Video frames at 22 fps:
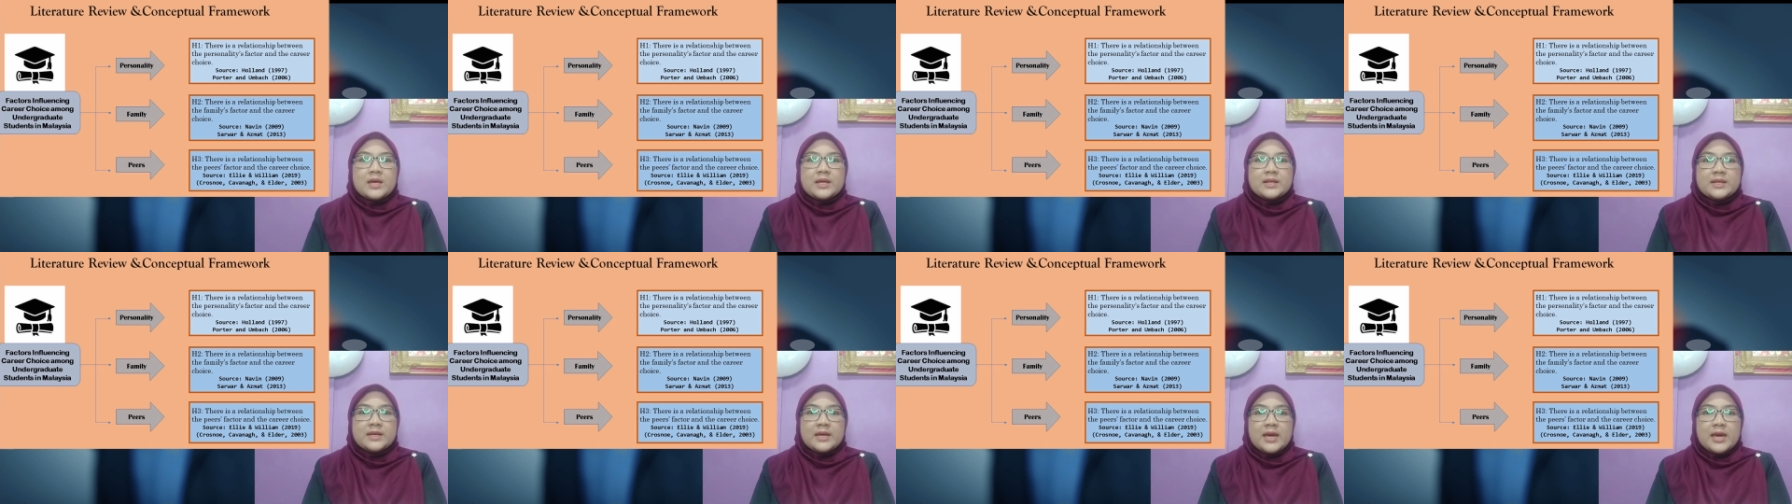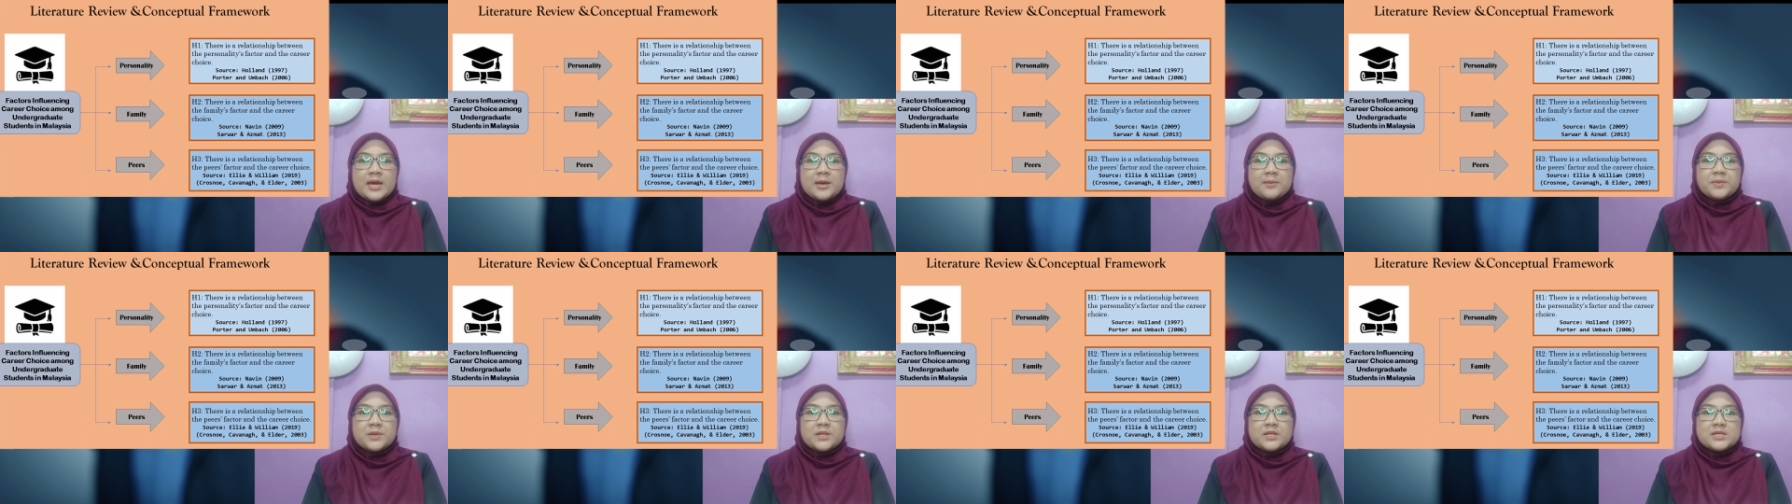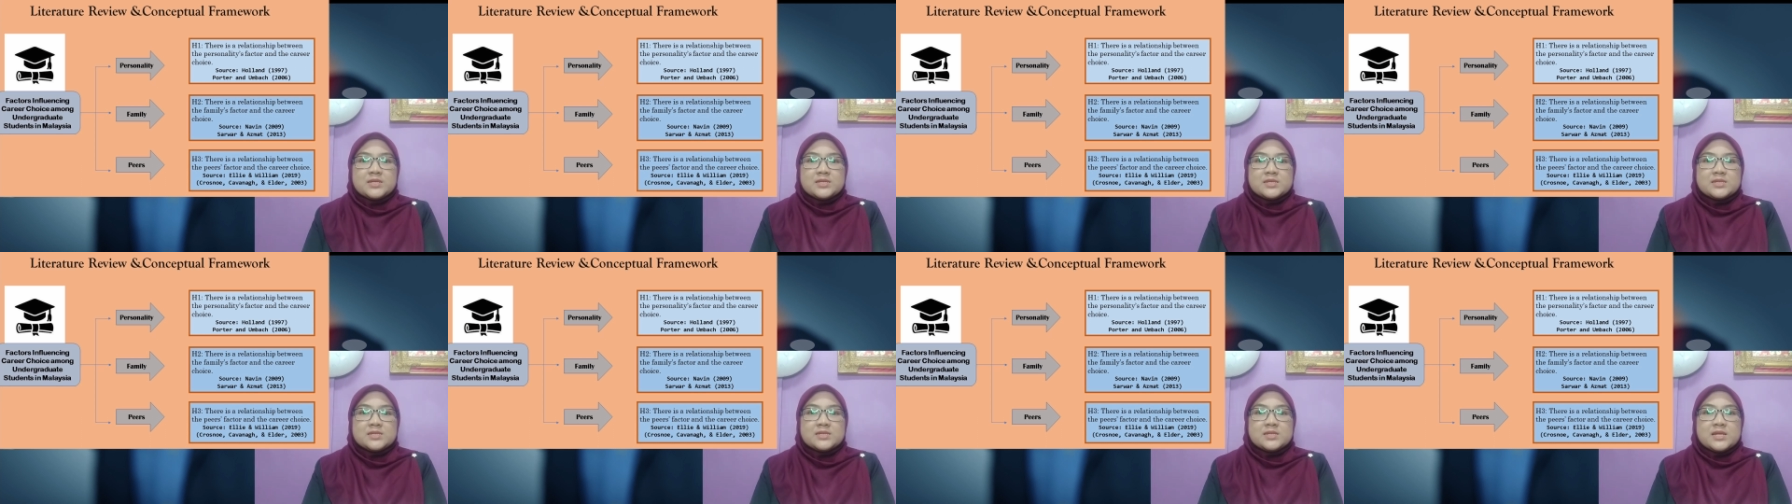The
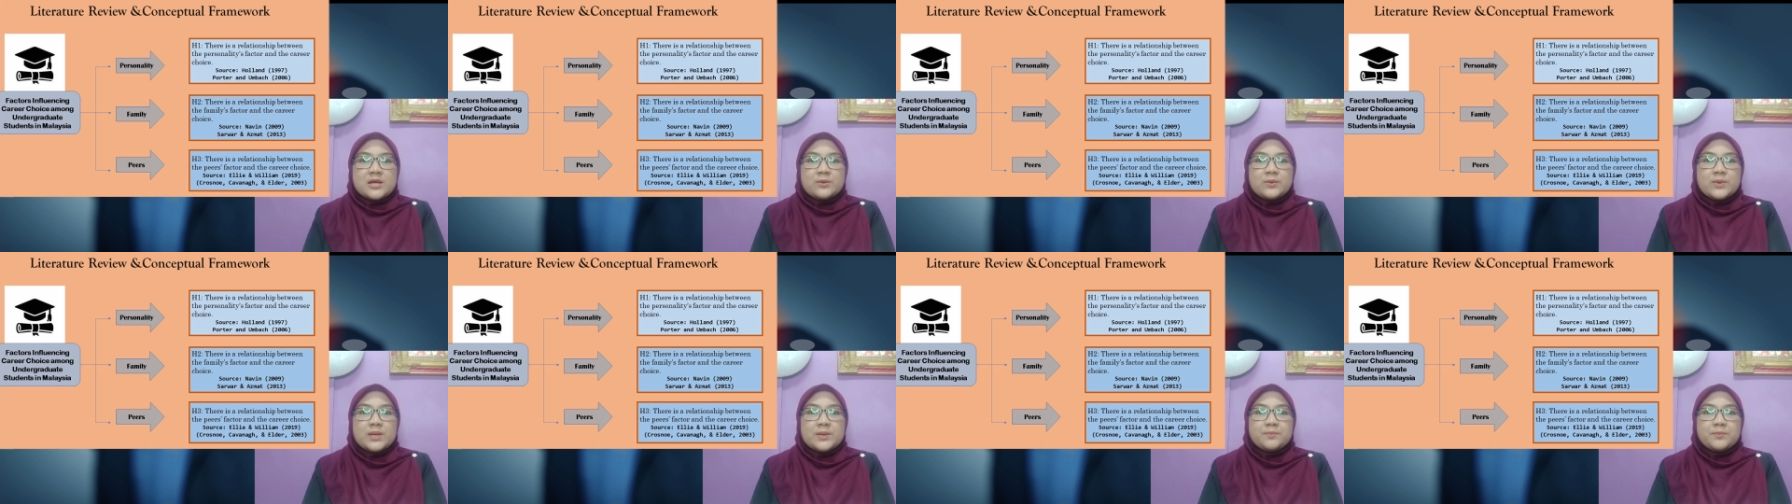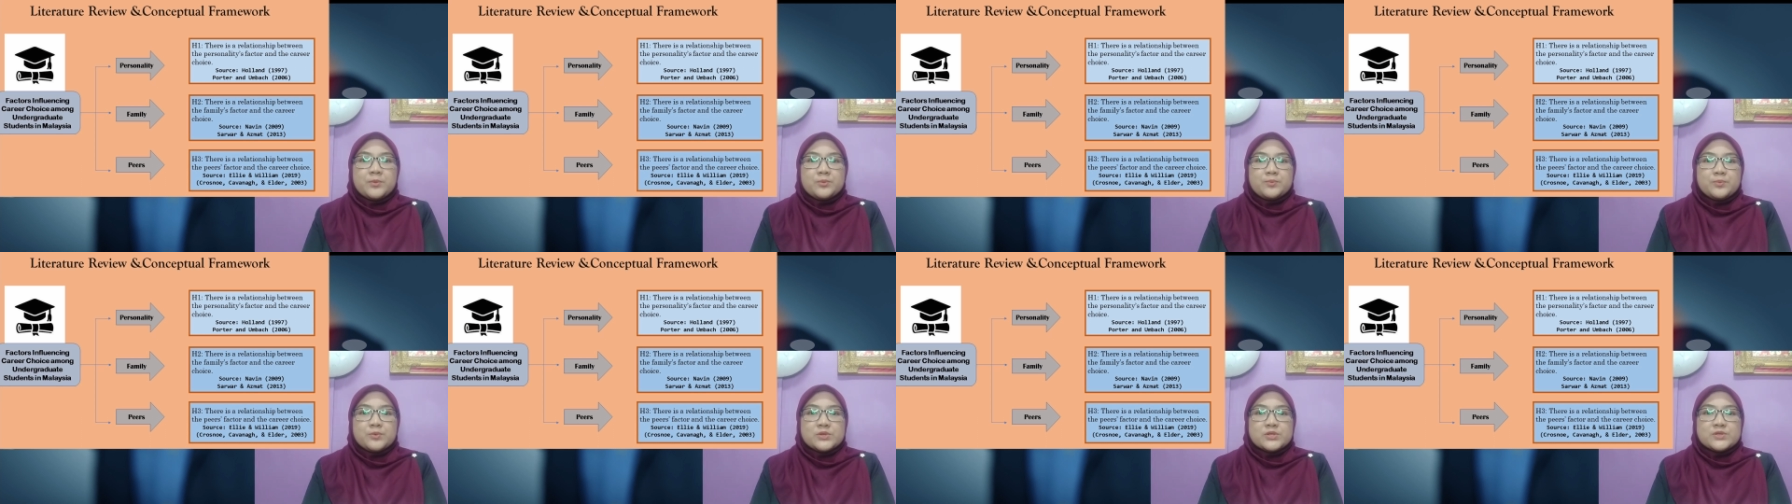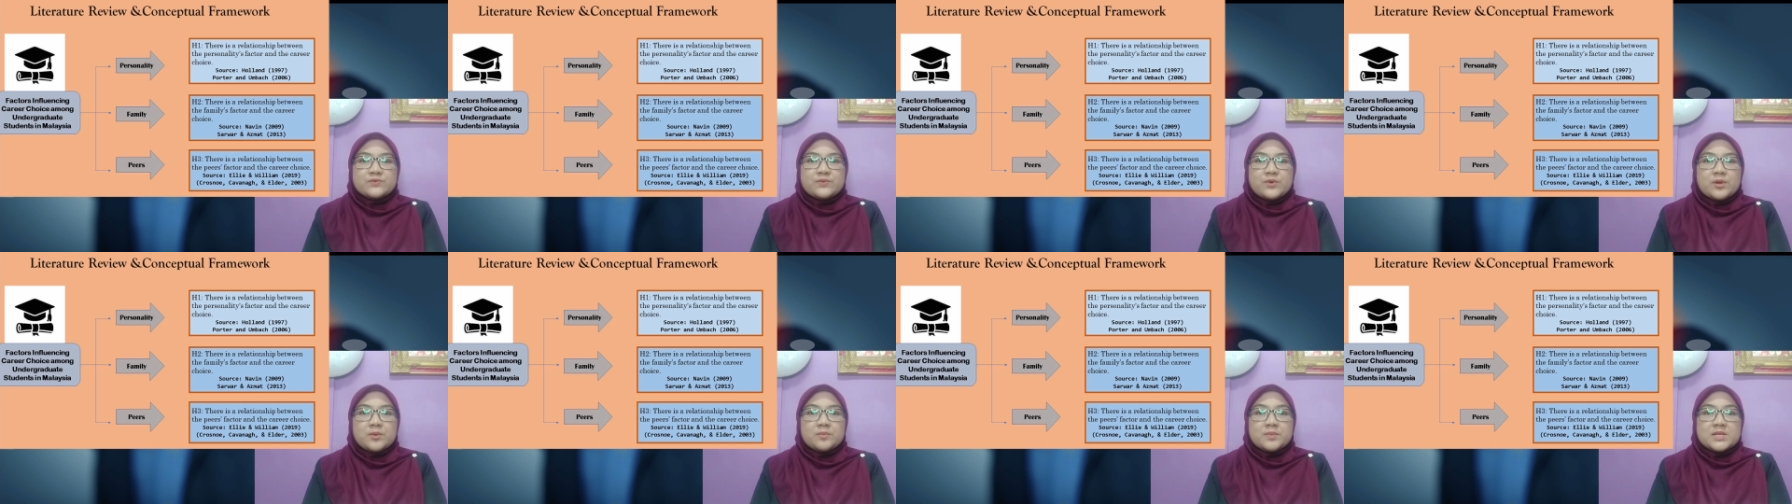hypothesis that we propose
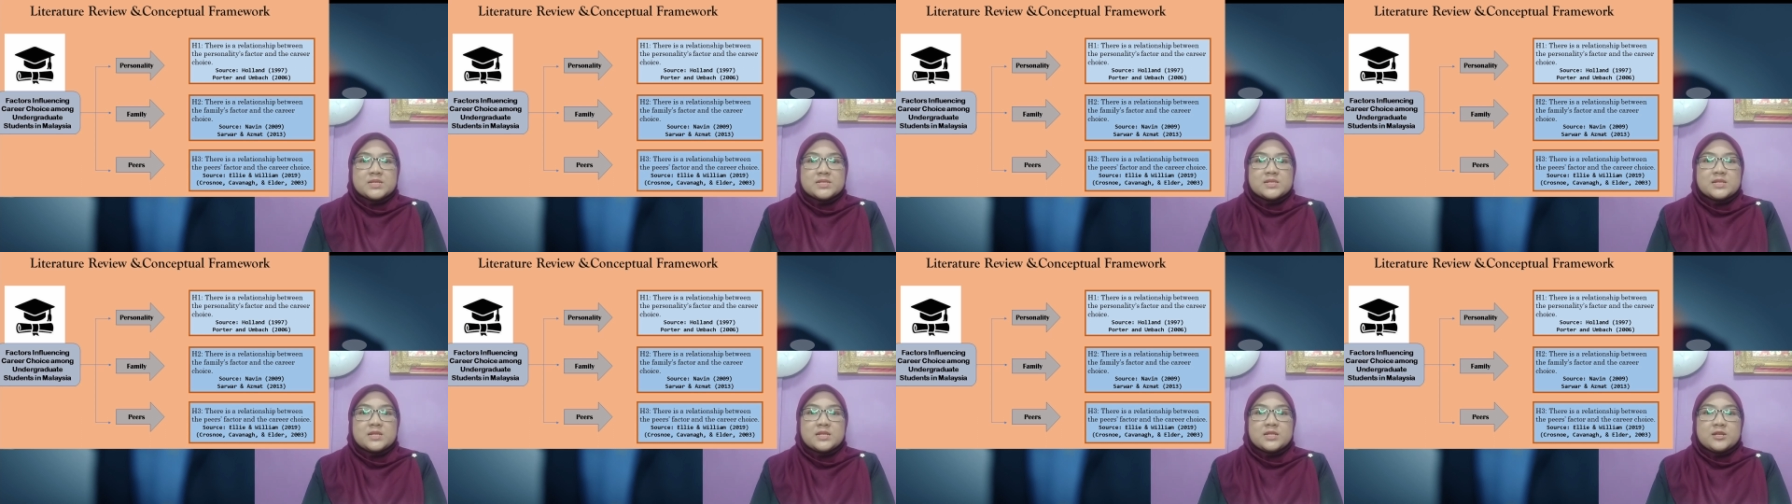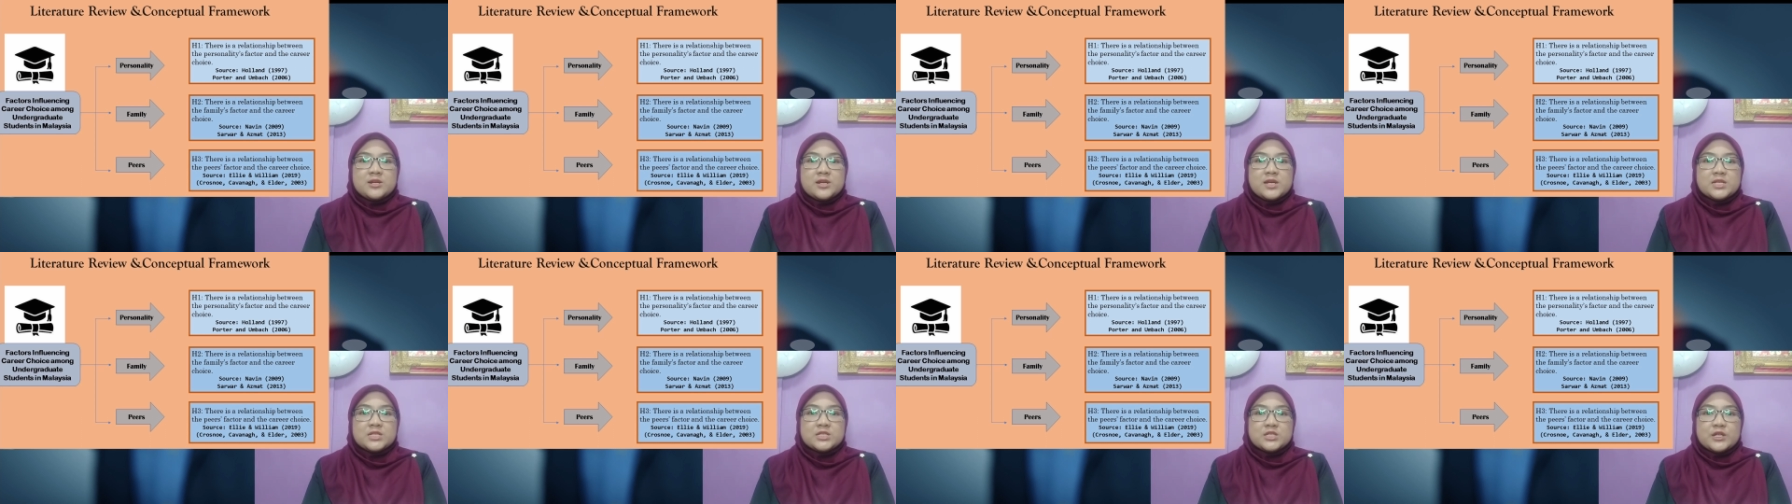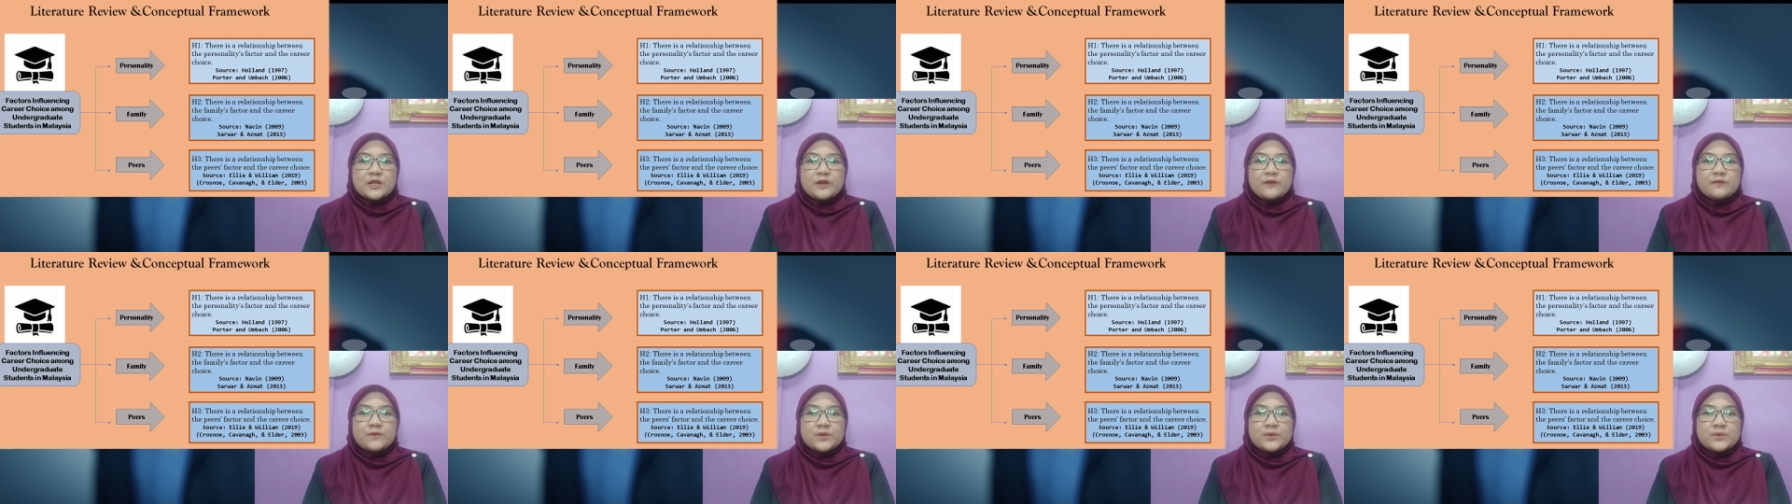from this literature
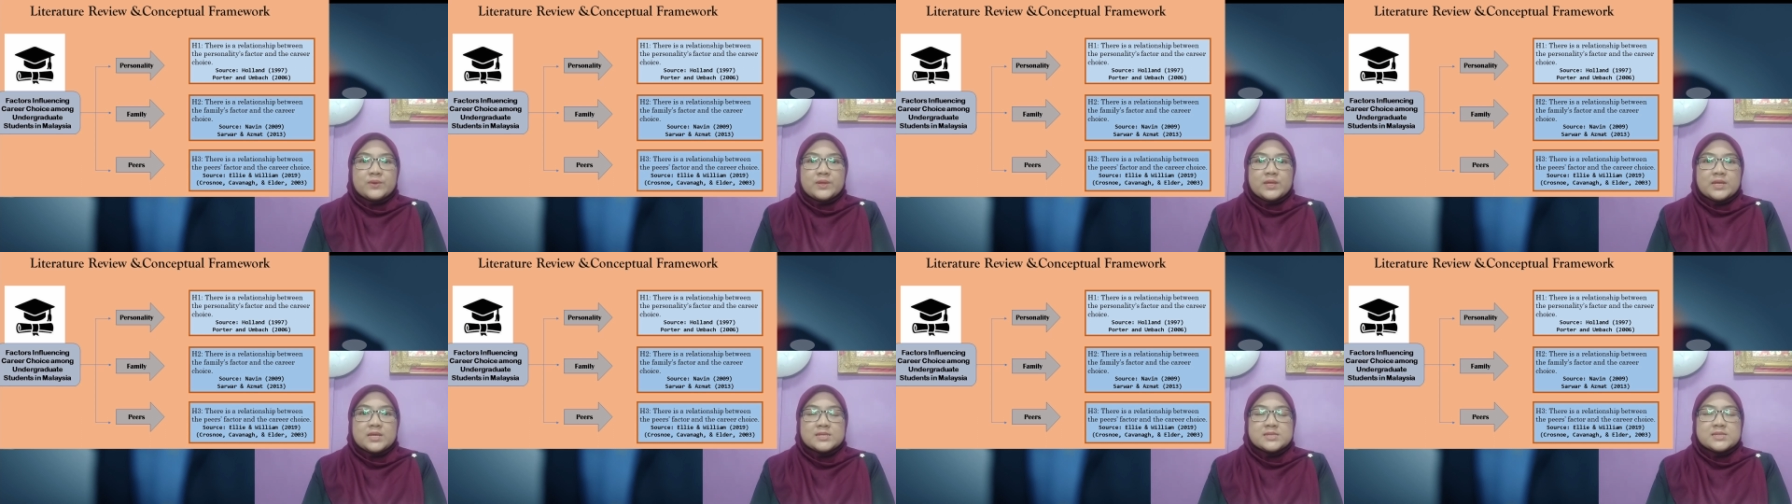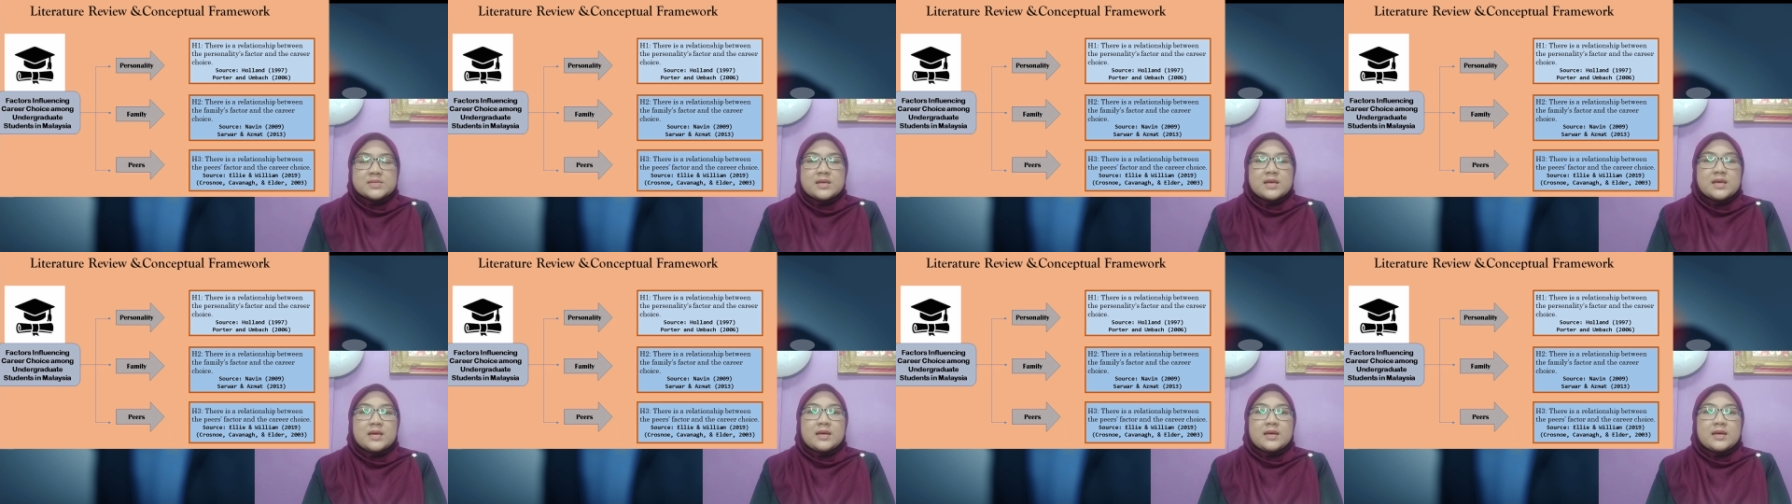review is